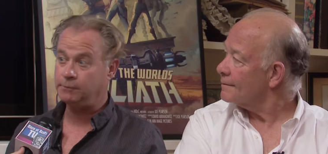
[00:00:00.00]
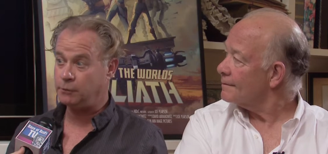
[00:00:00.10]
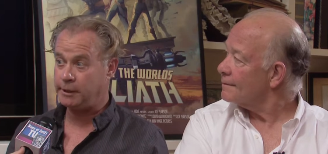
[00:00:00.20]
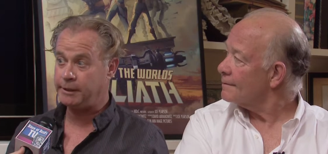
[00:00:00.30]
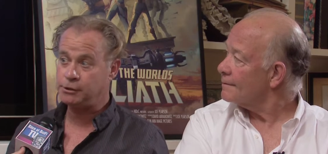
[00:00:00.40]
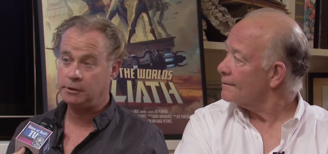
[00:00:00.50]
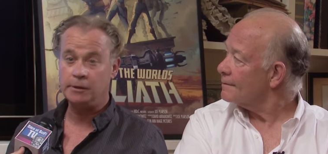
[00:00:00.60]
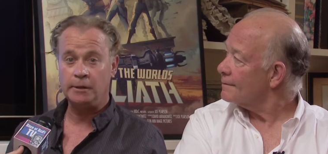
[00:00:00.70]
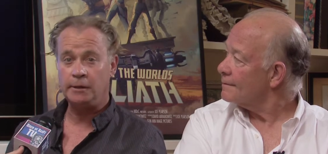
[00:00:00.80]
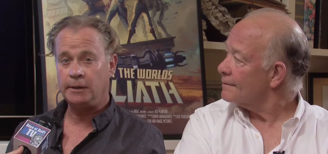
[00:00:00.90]
Speaker 1: in Malaysia
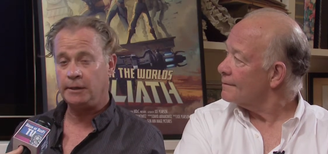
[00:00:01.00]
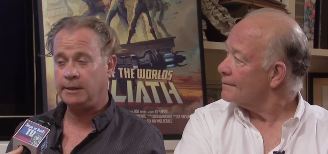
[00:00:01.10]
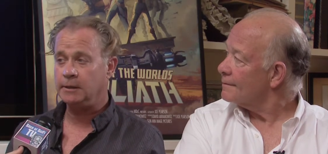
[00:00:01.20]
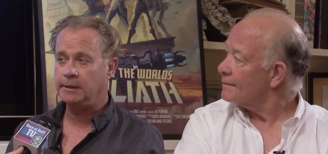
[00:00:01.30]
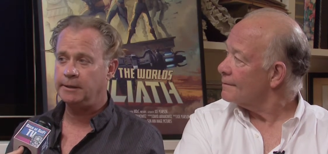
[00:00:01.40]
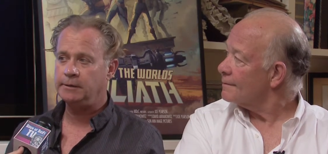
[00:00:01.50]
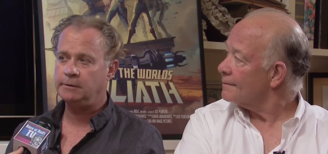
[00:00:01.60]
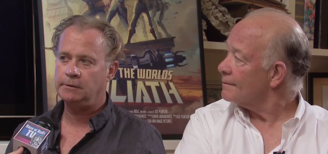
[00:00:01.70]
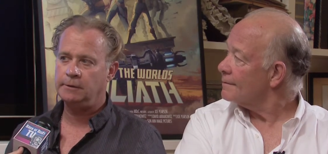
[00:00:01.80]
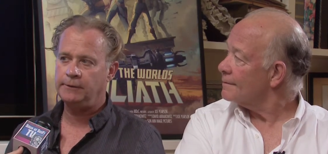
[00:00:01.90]
and LA,
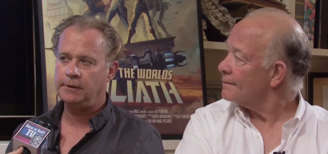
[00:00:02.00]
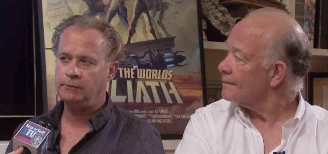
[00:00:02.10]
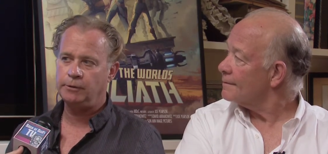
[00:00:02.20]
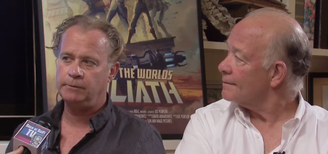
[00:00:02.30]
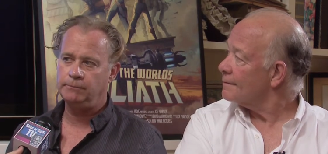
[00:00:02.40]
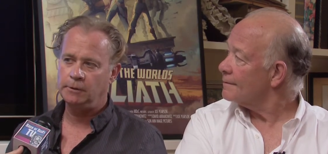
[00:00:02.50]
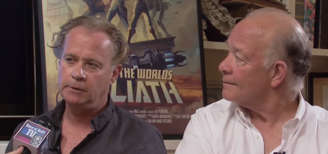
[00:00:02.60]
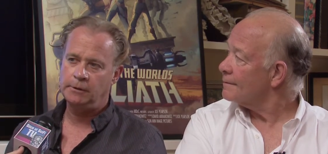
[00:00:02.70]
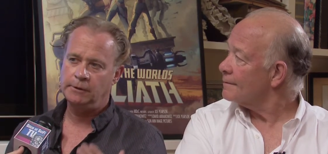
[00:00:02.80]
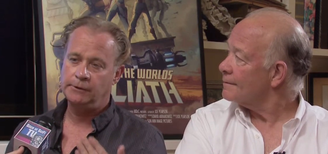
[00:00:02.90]
and then we'd
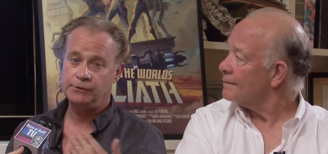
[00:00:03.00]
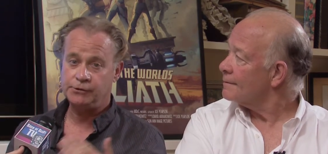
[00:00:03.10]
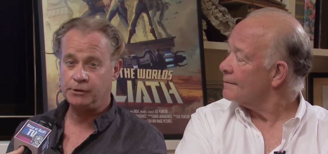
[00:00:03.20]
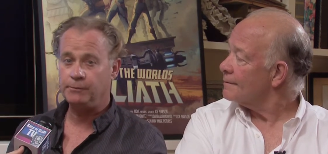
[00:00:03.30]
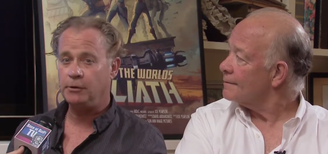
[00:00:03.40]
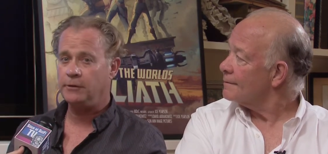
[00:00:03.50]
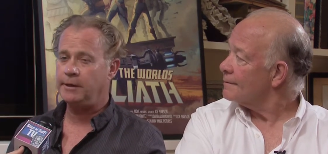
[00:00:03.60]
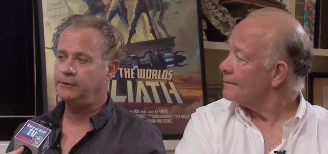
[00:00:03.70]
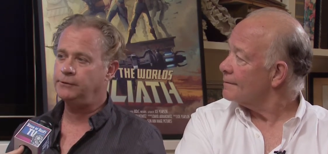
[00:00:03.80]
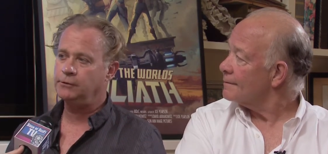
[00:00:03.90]
ship all
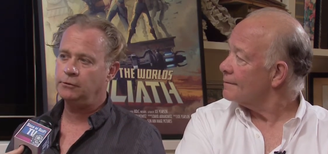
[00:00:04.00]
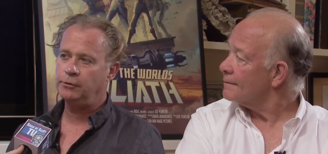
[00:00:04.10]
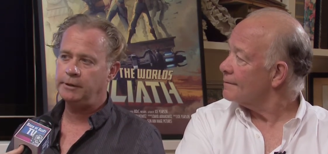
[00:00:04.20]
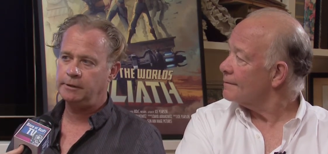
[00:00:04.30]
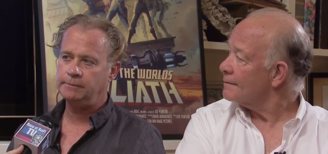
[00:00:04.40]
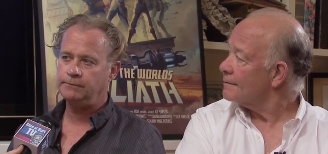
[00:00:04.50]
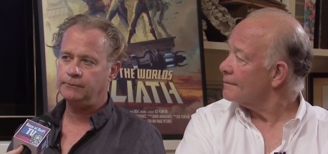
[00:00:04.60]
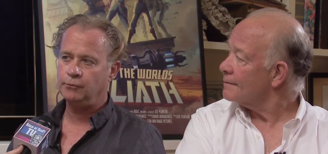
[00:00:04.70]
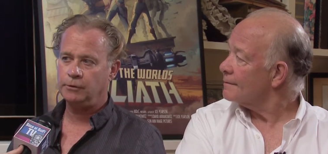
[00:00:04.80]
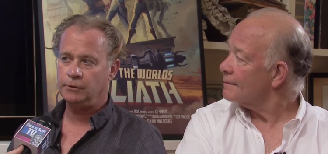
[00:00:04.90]
that to Korea,
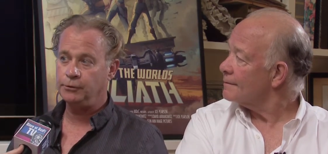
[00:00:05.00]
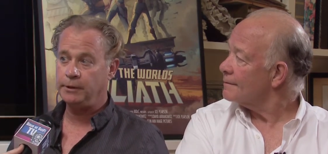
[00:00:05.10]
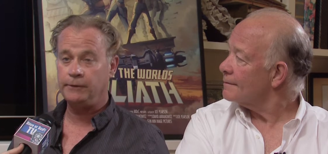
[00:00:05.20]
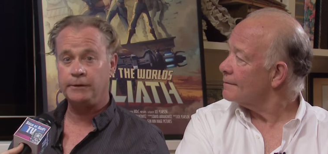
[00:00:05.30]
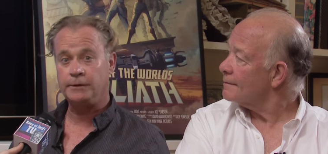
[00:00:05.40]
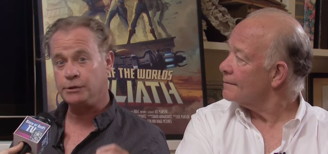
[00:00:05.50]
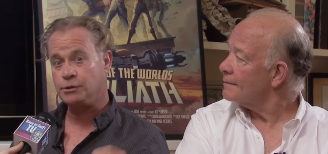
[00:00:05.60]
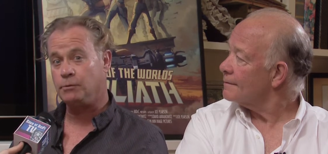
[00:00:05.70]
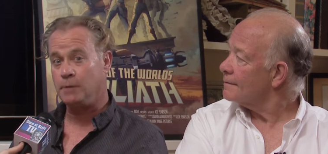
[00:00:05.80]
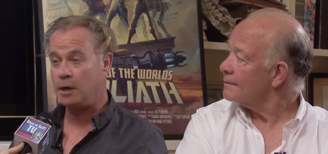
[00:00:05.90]
including the
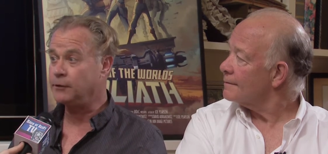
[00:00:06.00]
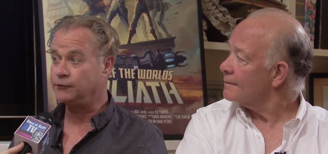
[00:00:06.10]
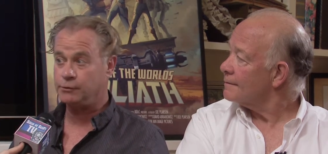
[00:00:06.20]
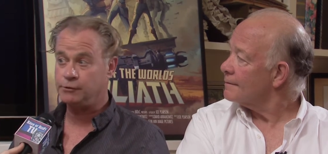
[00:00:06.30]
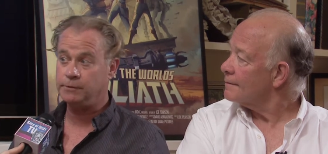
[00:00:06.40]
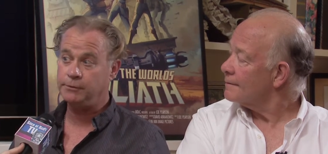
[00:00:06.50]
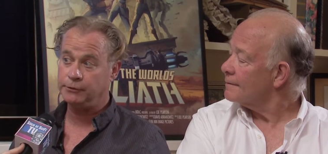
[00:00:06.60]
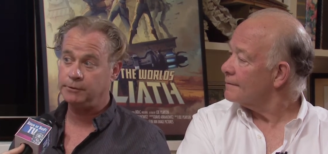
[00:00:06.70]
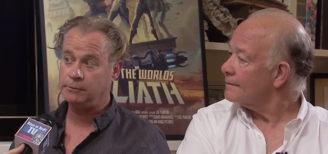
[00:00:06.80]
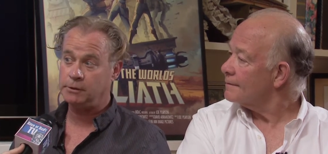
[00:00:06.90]
digital models which we
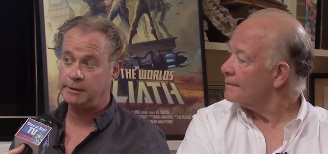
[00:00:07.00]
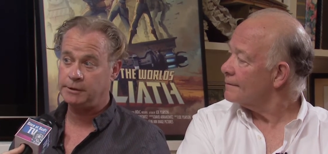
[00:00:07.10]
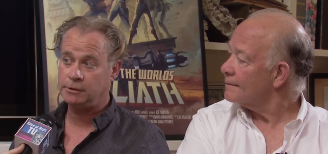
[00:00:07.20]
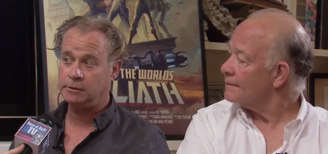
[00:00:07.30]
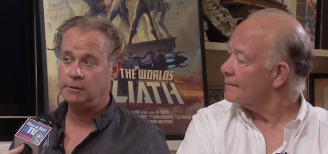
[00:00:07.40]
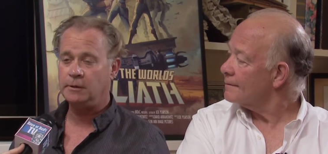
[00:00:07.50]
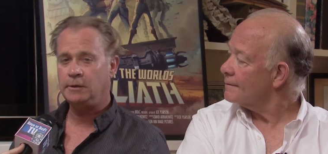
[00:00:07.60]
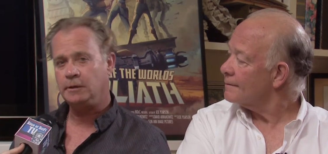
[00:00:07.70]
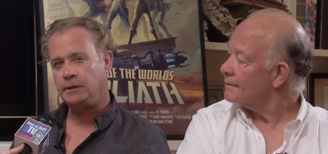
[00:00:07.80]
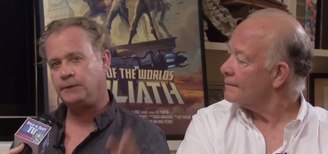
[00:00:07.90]
build in Malaysia,
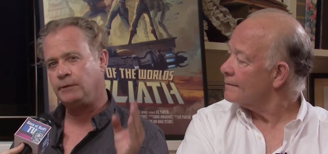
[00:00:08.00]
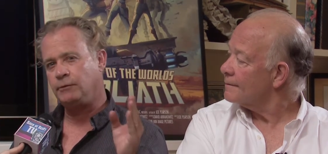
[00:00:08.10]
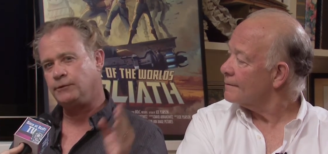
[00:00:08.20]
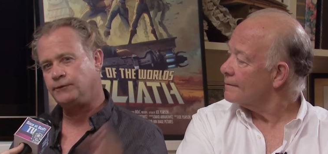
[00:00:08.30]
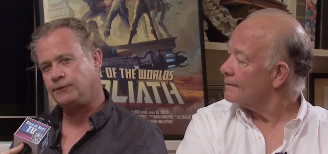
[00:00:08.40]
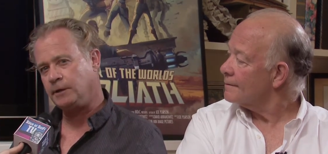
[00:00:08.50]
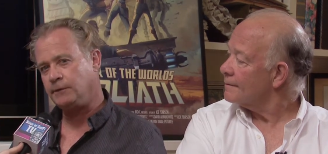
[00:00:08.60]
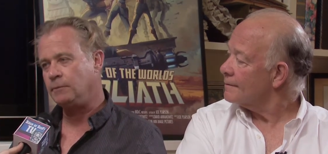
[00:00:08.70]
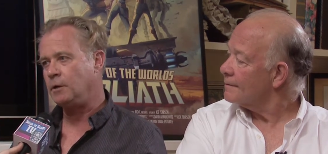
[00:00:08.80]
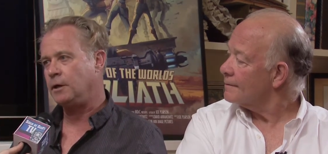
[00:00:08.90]
and they would
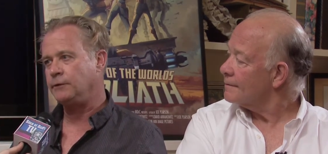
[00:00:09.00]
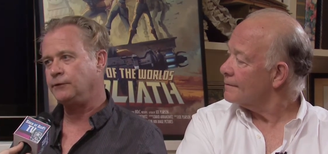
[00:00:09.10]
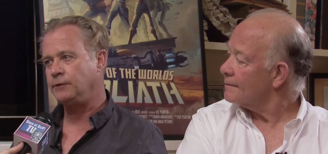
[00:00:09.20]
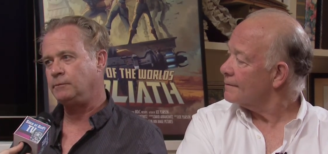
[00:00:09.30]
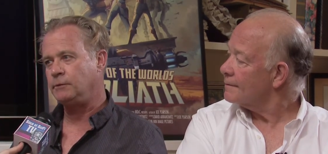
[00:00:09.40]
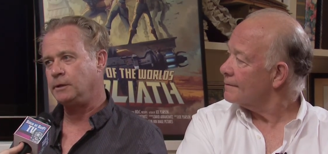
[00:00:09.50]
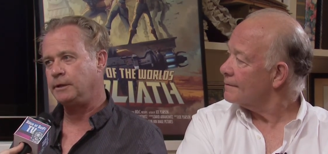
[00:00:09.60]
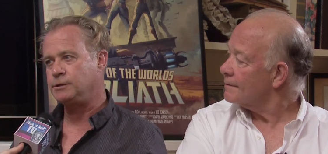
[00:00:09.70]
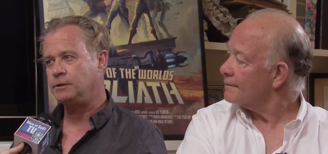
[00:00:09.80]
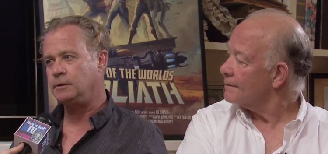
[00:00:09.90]
skin the models in
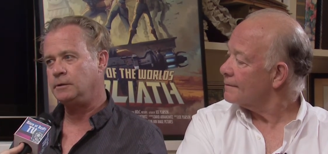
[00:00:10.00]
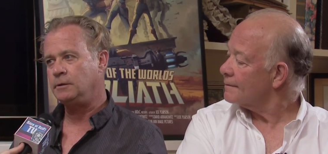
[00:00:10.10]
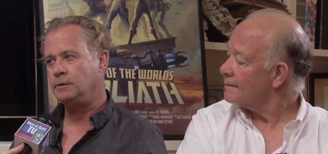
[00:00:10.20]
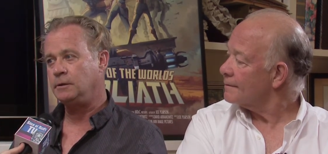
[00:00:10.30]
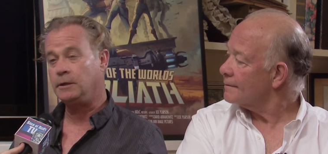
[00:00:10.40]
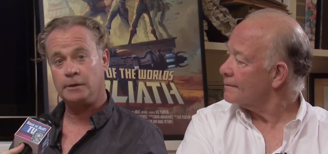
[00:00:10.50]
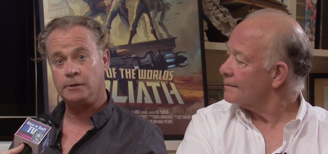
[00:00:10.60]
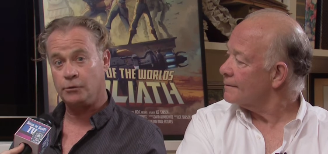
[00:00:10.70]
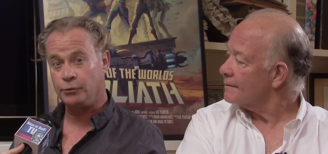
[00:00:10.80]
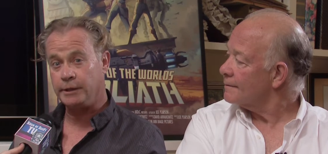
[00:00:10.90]
Malaysia, in,
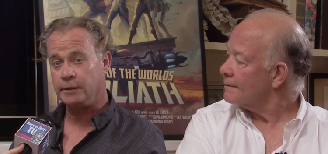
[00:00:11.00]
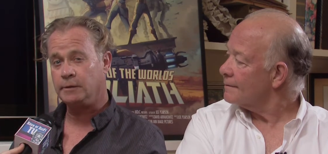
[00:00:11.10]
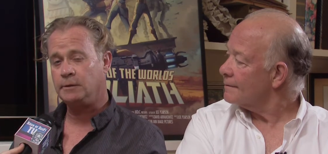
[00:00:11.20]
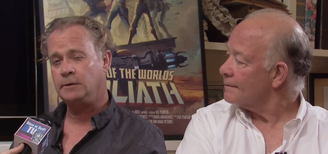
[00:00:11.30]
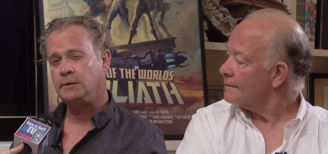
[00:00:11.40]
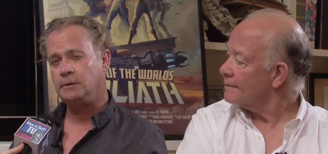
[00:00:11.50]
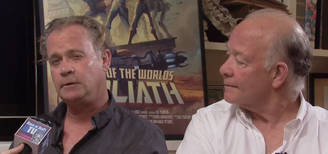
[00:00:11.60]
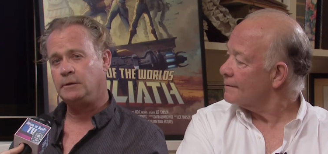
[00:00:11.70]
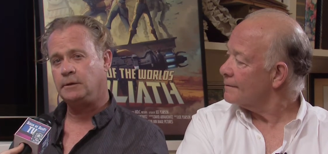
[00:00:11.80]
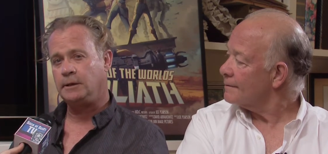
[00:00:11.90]
in Korea,
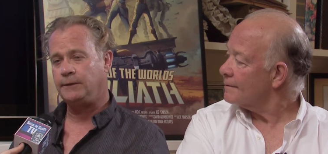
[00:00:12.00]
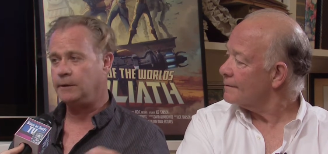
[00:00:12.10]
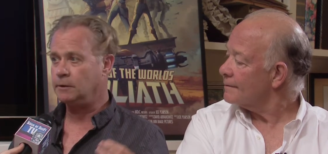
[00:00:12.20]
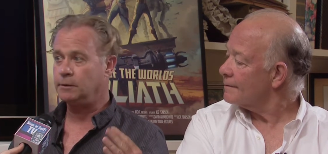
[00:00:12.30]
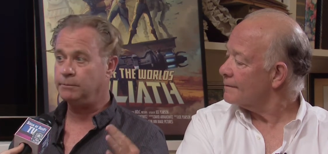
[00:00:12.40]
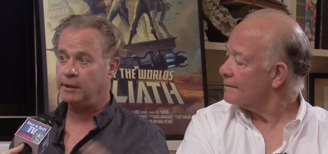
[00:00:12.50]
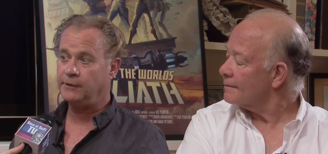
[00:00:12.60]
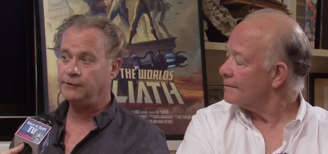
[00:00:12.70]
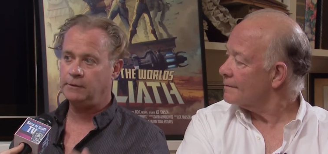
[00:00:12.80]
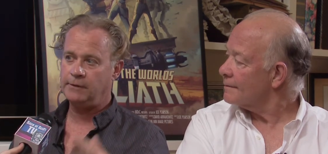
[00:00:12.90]
and then
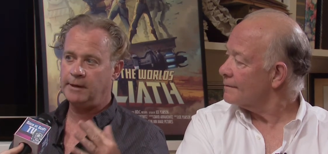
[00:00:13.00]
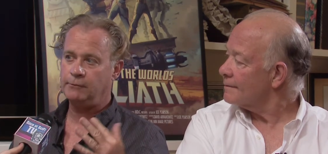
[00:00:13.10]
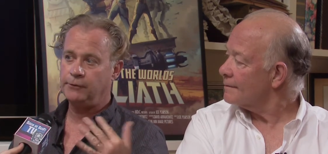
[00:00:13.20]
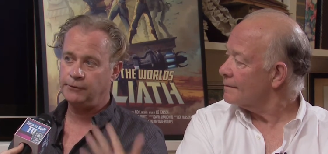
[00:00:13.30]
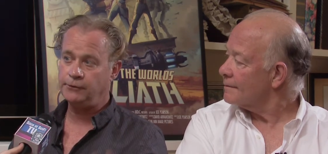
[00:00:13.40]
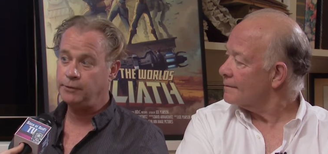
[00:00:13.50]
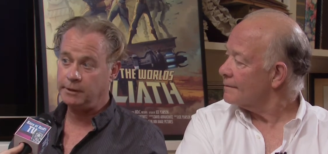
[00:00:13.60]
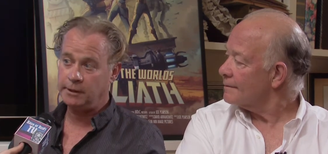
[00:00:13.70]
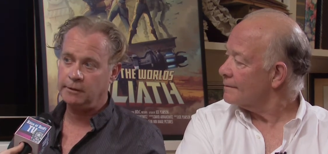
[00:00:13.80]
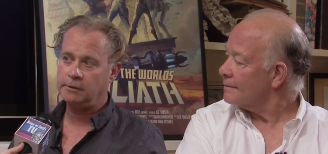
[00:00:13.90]
composite that with the
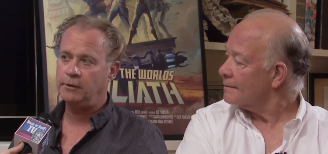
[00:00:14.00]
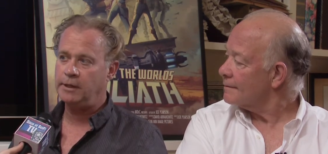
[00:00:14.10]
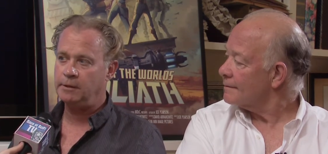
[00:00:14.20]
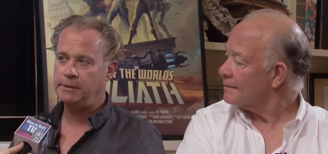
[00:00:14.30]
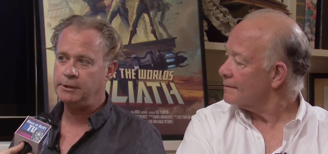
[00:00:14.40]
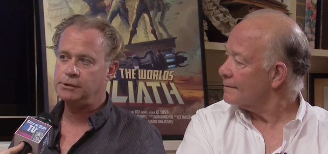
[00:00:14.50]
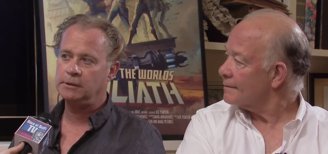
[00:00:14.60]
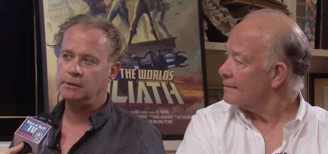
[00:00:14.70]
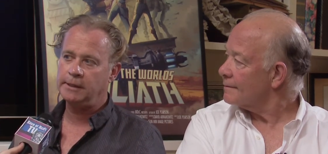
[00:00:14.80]
2D character animation and